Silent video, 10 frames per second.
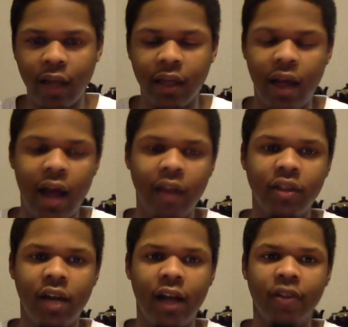at the college
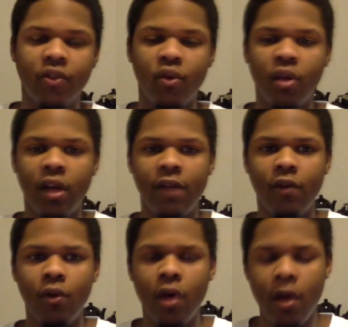and high school
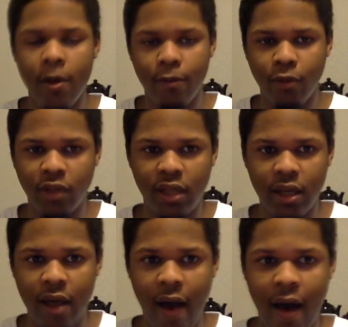level. You see a
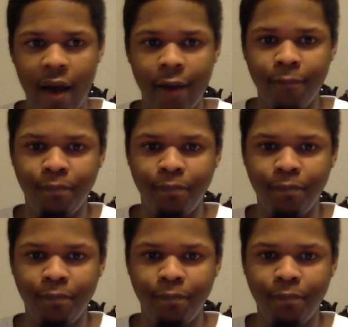guy